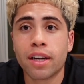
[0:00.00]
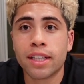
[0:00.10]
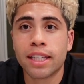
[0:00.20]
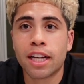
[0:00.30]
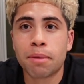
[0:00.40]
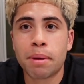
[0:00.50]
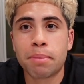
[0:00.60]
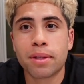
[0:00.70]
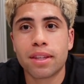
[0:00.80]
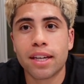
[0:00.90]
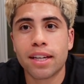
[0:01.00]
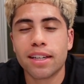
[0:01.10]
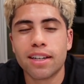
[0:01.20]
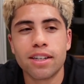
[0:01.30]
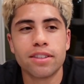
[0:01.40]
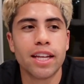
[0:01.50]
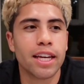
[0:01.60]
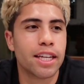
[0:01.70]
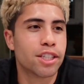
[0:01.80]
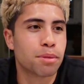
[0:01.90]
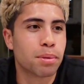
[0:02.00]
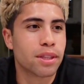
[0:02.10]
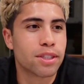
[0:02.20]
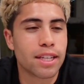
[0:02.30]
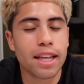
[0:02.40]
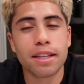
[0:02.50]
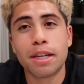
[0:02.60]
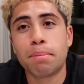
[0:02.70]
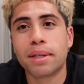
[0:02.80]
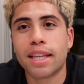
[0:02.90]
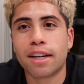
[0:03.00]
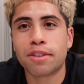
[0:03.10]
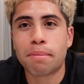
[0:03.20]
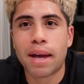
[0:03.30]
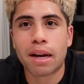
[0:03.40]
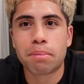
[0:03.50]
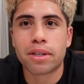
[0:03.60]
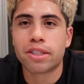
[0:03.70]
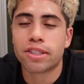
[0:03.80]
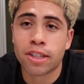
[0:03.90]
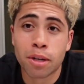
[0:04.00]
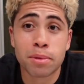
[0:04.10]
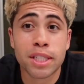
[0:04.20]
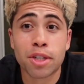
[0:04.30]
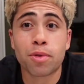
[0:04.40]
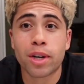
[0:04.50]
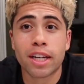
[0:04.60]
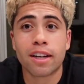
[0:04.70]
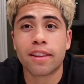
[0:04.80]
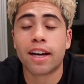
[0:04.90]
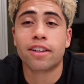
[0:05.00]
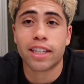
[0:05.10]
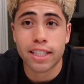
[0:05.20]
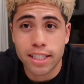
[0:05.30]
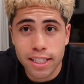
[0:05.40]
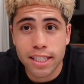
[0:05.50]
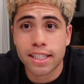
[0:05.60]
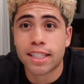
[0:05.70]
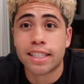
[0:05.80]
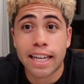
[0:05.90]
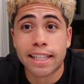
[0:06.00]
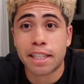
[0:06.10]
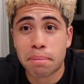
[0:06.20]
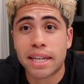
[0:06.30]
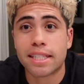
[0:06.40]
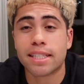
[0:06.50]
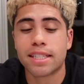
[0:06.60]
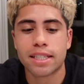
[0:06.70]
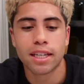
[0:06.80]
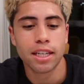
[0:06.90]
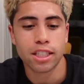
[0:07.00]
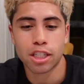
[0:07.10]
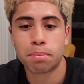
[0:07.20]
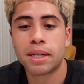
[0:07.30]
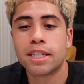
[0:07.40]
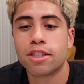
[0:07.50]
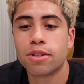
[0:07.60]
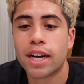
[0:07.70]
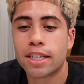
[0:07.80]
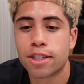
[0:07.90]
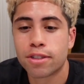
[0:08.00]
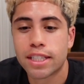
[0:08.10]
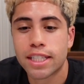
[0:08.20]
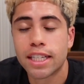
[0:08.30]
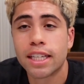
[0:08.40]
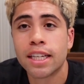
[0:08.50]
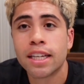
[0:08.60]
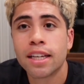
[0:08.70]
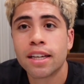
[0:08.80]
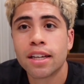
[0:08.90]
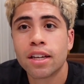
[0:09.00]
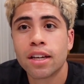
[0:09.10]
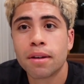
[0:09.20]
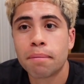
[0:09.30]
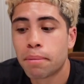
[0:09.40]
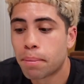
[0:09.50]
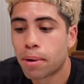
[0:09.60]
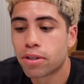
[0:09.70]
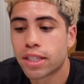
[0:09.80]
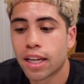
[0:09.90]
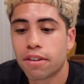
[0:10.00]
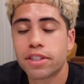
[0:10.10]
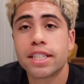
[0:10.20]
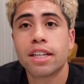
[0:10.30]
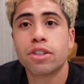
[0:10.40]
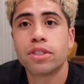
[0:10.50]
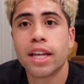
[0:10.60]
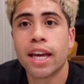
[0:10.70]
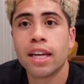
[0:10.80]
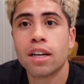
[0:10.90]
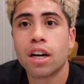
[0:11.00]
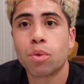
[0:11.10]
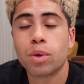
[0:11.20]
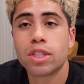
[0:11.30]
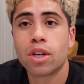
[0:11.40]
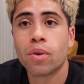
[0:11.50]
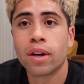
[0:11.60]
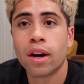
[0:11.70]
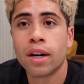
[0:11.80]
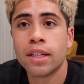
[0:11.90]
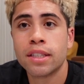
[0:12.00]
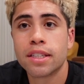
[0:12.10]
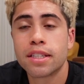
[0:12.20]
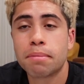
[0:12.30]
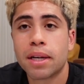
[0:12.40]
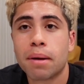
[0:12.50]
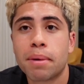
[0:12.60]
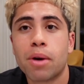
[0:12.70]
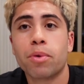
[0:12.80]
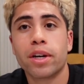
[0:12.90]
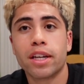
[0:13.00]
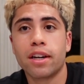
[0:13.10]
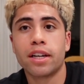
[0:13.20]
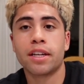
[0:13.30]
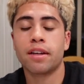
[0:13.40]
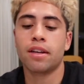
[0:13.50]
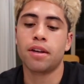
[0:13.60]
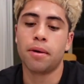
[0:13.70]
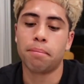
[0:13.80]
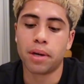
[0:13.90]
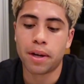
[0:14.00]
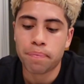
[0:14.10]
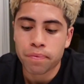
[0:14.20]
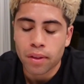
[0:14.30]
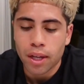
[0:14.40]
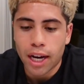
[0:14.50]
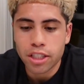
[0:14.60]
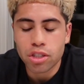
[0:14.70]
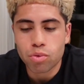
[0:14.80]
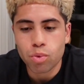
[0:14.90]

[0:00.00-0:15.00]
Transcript: on, and a lot of people think, oh dang, he put that on the back burners. No, I'm still working on that on a consistent daily basis. Just because you guys don't see me posting every single day on what's going on doesn't mean I'm not working on it. But I just